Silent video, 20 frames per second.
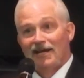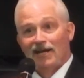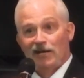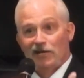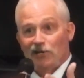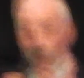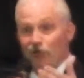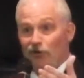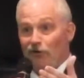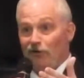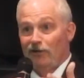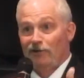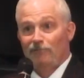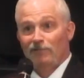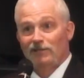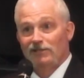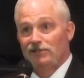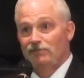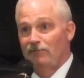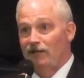And he
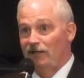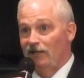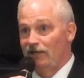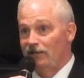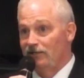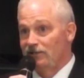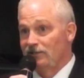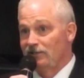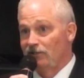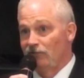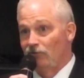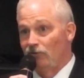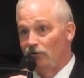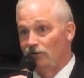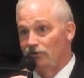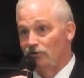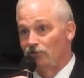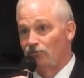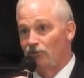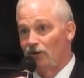must have been listening
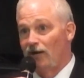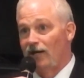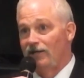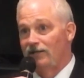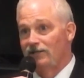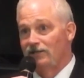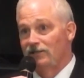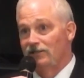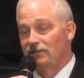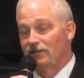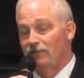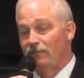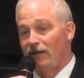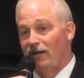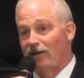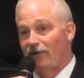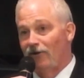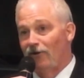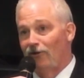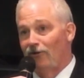once or twice because he
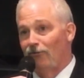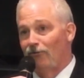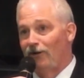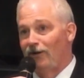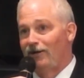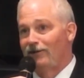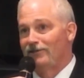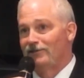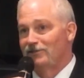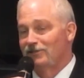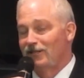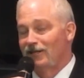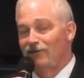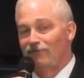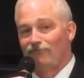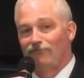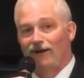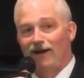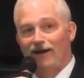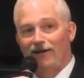made it all the way to the
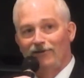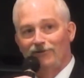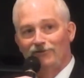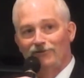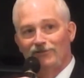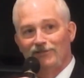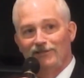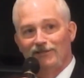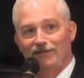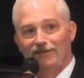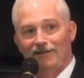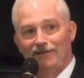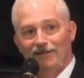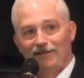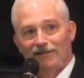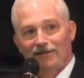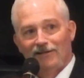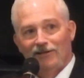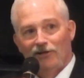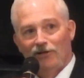state finals, and
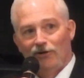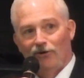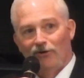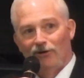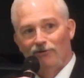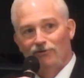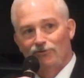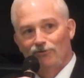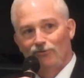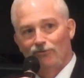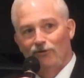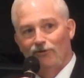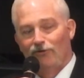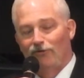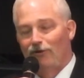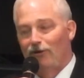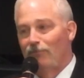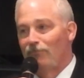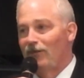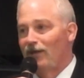he was a
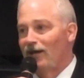runner-up